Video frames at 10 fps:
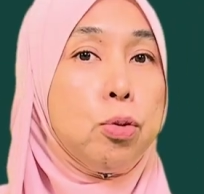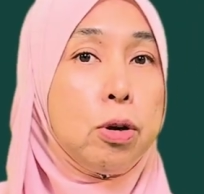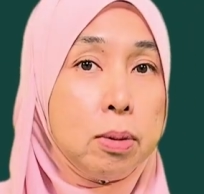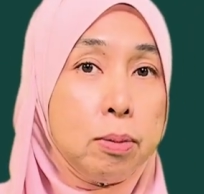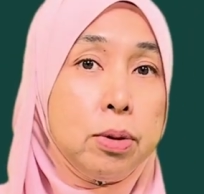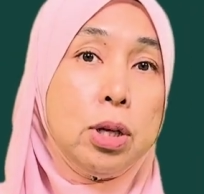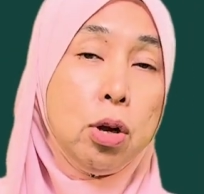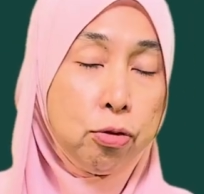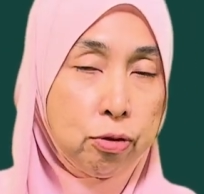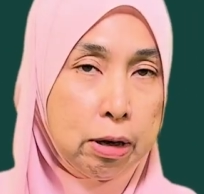probability
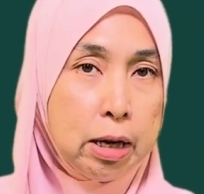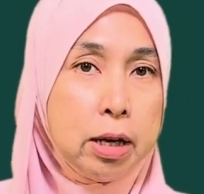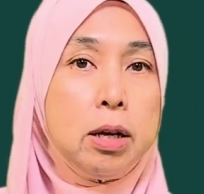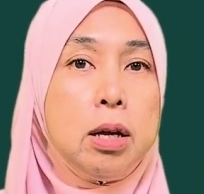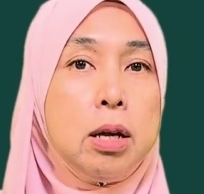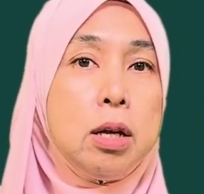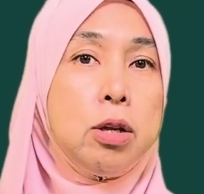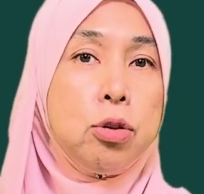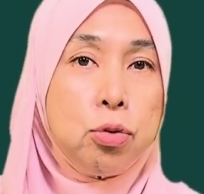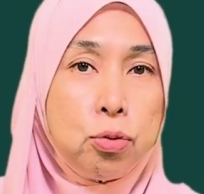of failure
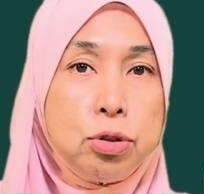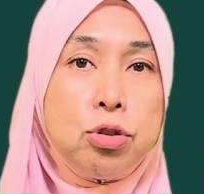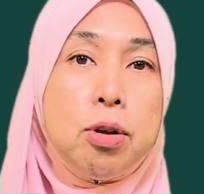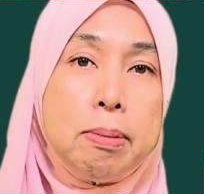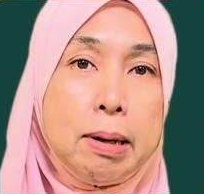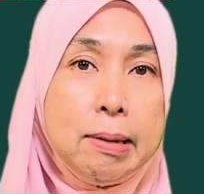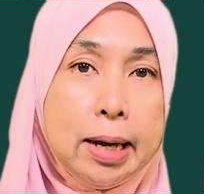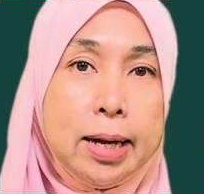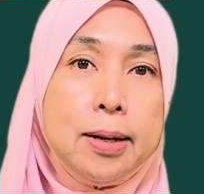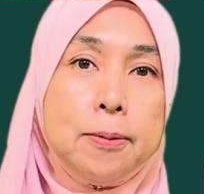towards your
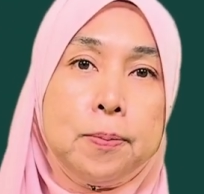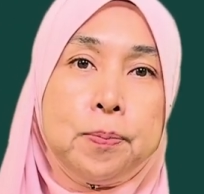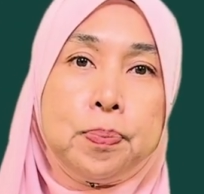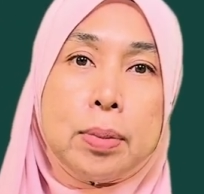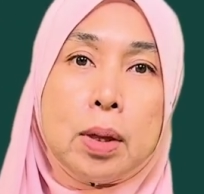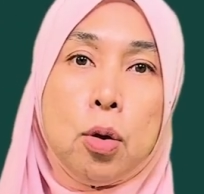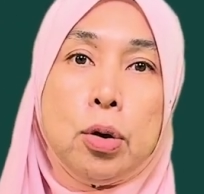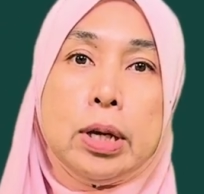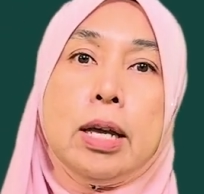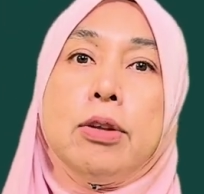pipeline.
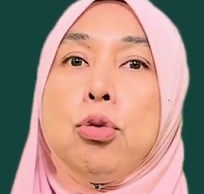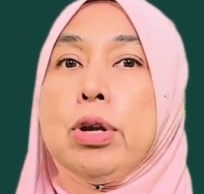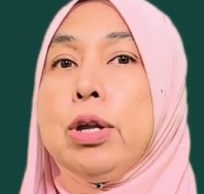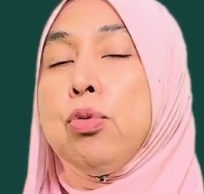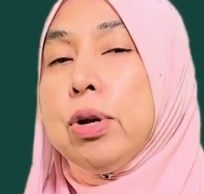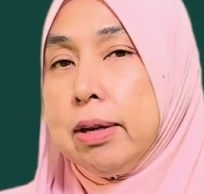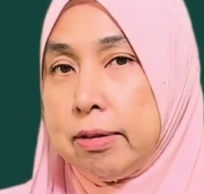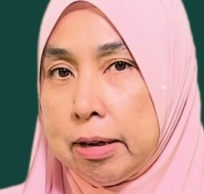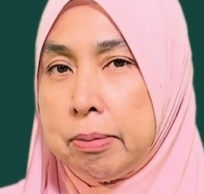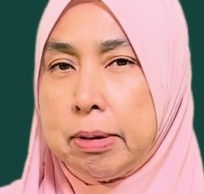Okay, so in one
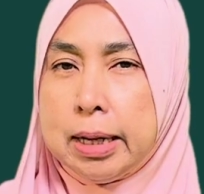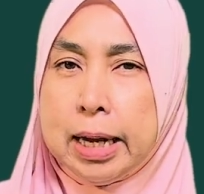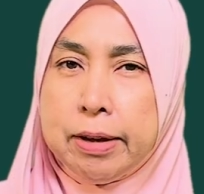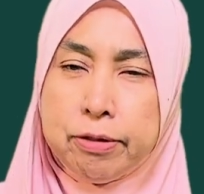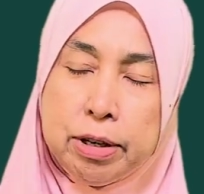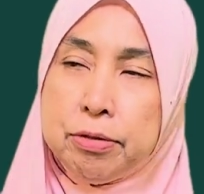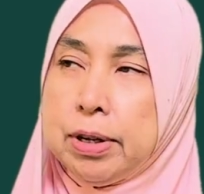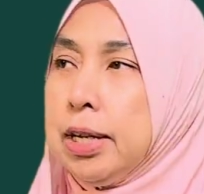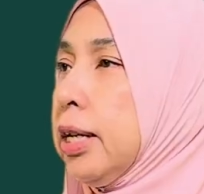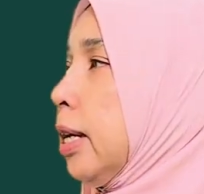example that I've
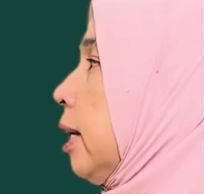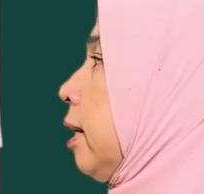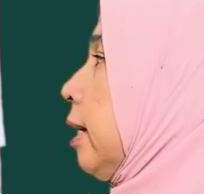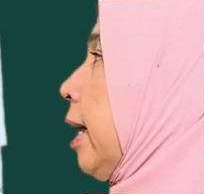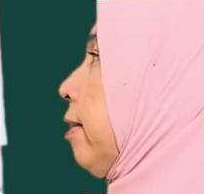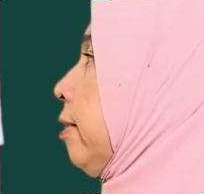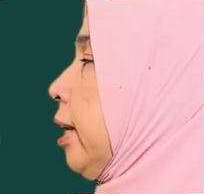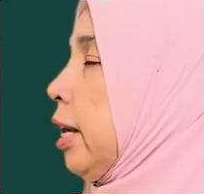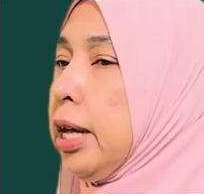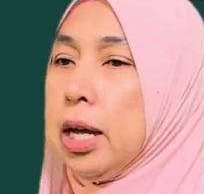given, let's
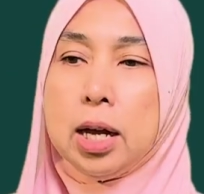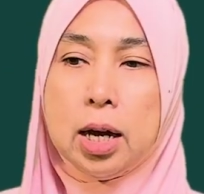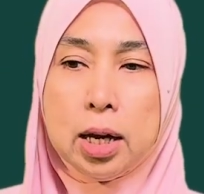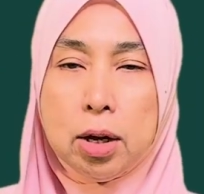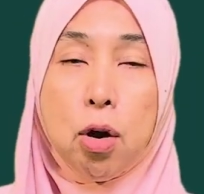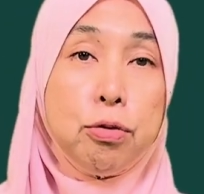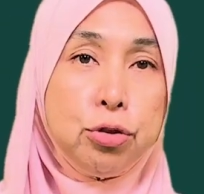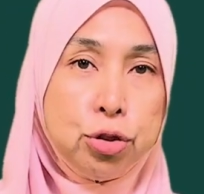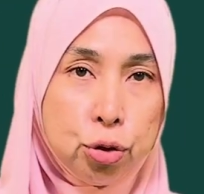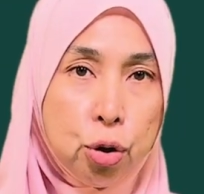say
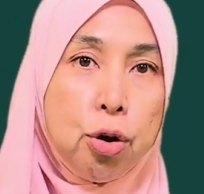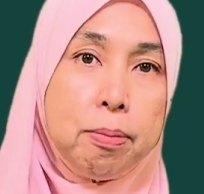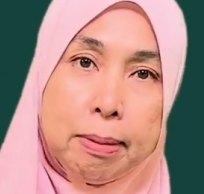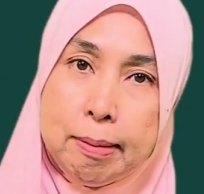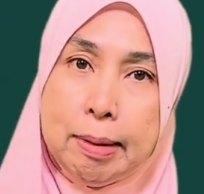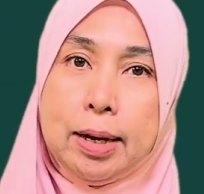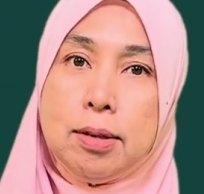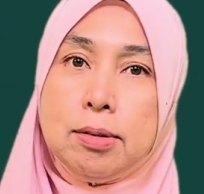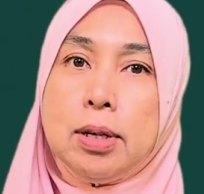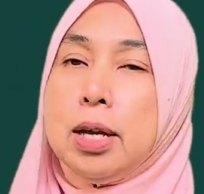offshore pipelines,